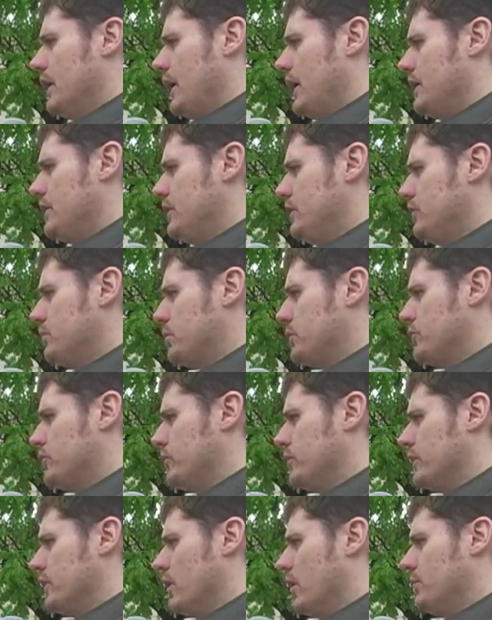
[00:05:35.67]
And he's
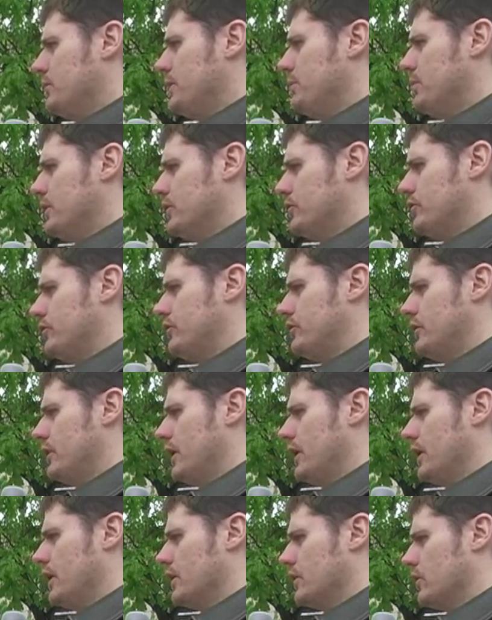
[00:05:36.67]
pursuing an omnibus,
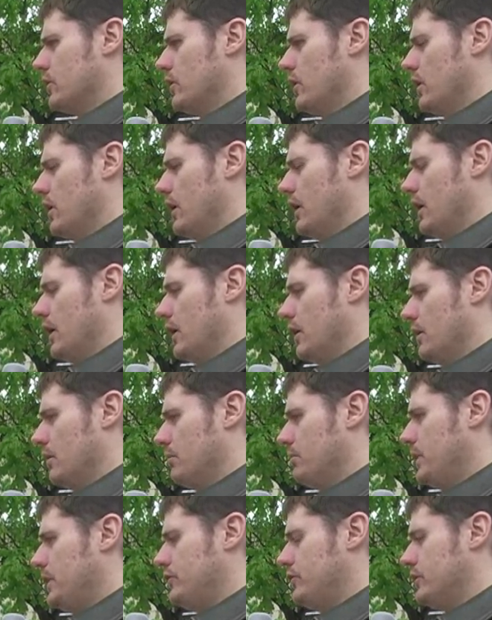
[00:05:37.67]

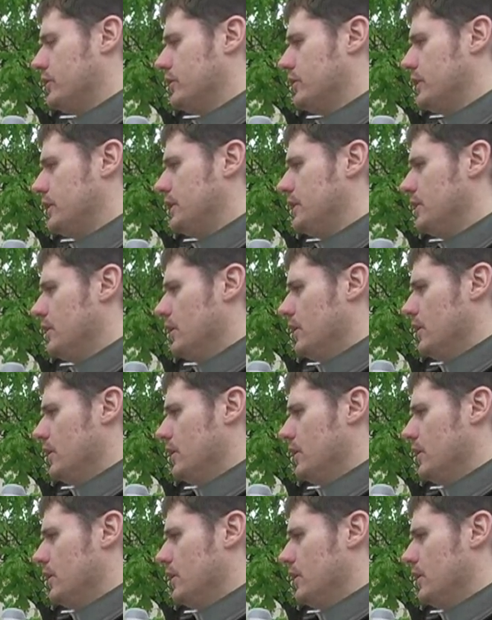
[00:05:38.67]
basically,